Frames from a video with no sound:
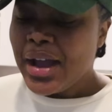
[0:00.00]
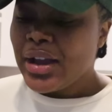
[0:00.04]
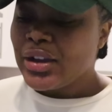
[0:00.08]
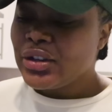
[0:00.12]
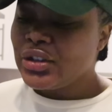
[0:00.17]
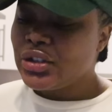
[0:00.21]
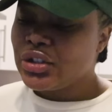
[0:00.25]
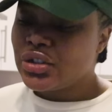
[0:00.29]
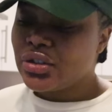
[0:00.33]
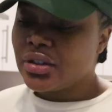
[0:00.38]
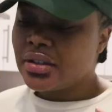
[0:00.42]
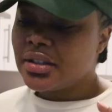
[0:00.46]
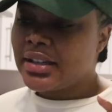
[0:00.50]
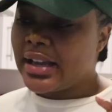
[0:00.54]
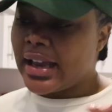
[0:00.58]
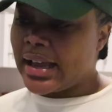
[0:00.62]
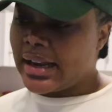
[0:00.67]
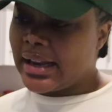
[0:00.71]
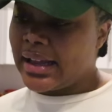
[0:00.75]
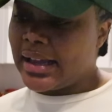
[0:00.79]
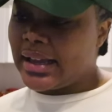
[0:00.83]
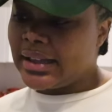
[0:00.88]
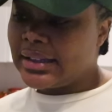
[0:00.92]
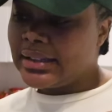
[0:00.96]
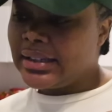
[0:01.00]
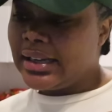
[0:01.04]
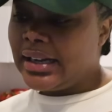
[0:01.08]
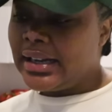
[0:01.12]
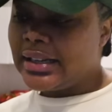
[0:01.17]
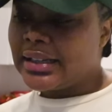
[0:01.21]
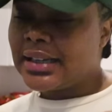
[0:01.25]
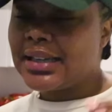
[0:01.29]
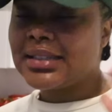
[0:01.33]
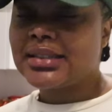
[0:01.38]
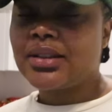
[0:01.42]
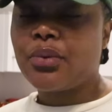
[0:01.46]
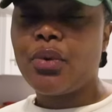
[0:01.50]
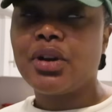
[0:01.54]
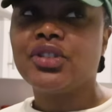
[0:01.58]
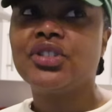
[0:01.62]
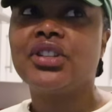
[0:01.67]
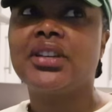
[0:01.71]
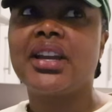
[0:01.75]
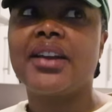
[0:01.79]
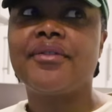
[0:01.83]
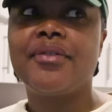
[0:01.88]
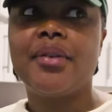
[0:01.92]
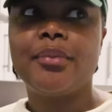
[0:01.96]
you should get it because the ones
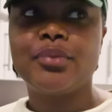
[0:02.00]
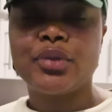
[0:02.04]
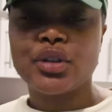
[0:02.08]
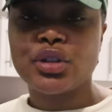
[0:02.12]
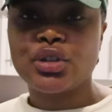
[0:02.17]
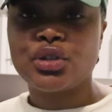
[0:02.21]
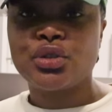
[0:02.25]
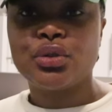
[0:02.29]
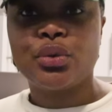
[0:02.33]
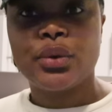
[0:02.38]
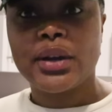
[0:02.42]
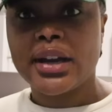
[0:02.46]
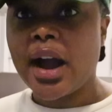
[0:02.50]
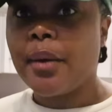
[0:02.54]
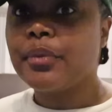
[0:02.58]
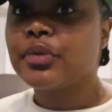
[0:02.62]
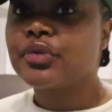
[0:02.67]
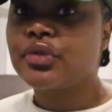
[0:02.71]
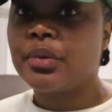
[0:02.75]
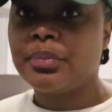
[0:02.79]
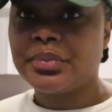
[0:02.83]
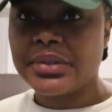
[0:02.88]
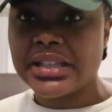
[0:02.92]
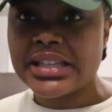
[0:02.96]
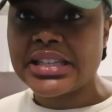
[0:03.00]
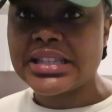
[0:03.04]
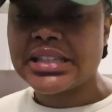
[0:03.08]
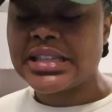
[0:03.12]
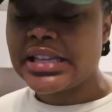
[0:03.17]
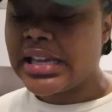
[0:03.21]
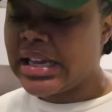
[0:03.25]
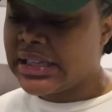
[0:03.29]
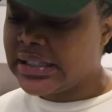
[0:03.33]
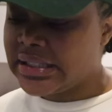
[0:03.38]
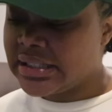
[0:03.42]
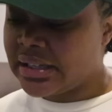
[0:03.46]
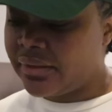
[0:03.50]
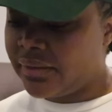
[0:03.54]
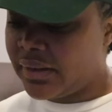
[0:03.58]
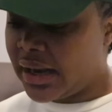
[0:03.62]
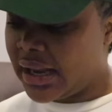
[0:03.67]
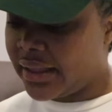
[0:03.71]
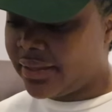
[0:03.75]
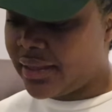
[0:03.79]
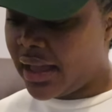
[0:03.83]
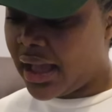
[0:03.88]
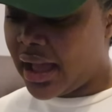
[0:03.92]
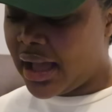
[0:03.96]
you get from the store, it comes from the sea and stuff
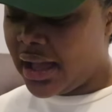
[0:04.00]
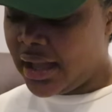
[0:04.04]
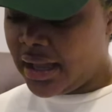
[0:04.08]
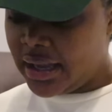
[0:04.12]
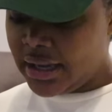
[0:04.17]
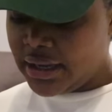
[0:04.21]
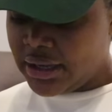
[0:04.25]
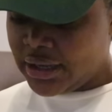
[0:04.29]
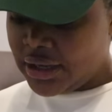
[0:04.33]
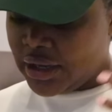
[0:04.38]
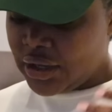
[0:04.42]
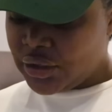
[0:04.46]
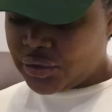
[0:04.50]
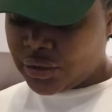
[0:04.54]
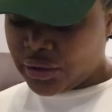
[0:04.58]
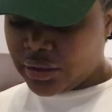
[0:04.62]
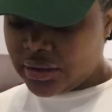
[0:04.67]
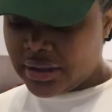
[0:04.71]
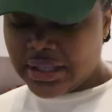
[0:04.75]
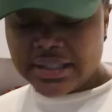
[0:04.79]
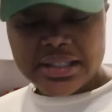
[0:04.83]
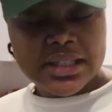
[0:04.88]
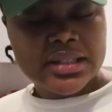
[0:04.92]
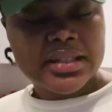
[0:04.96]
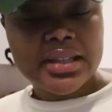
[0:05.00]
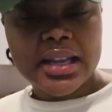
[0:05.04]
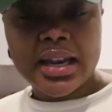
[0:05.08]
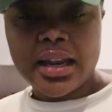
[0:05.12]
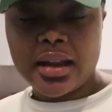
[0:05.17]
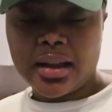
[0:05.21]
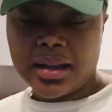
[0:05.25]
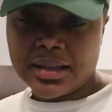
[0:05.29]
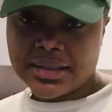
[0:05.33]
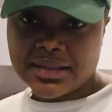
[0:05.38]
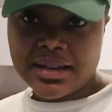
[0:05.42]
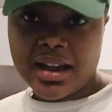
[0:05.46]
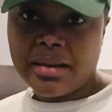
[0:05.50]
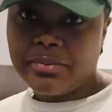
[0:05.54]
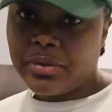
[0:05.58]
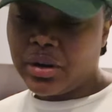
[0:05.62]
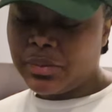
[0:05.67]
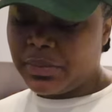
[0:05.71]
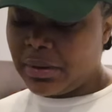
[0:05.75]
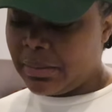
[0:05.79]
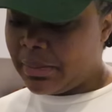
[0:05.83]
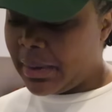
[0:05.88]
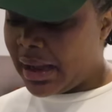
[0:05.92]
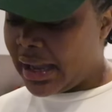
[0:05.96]
like that. So this is the last time I'll
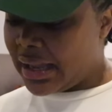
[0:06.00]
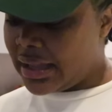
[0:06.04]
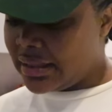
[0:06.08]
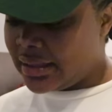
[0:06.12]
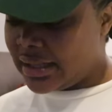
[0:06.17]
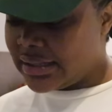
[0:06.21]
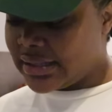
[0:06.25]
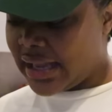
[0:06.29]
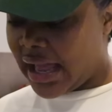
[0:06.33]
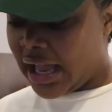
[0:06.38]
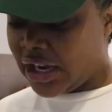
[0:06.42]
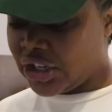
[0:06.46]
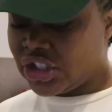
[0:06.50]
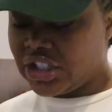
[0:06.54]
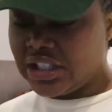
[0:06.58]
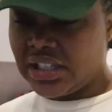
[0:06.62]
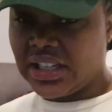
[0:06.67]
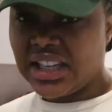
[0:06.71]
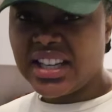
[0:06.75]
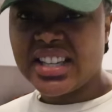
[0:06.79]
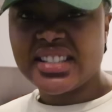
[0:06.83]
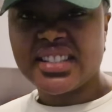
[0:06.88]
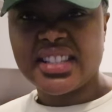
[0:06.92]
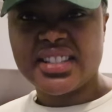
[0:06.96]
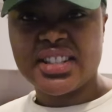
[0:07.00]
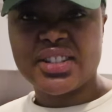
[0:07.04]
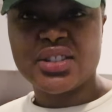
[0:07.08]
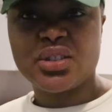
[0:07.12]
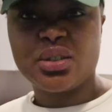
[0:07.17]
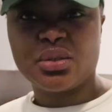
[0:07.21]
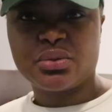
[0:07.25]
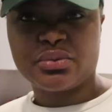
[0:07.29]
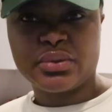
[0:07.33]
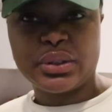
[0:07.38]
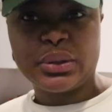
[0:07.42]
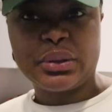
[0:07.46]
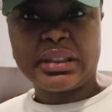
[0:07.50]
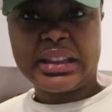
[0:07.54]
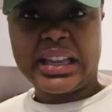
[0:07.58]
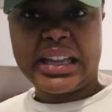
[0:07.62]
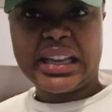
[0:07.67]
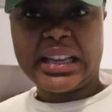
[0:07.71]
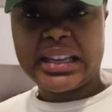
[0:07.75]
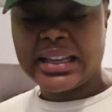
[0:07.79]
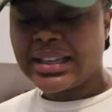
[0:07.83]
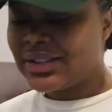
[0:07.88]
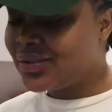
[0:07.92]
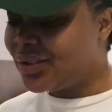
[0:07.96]
be buying this actually because this is not real
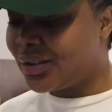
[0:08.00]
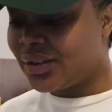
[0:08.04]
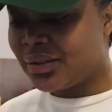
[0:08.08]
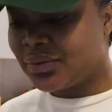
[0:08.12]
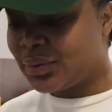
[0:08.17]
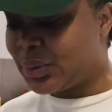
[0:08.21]
thing. It's not the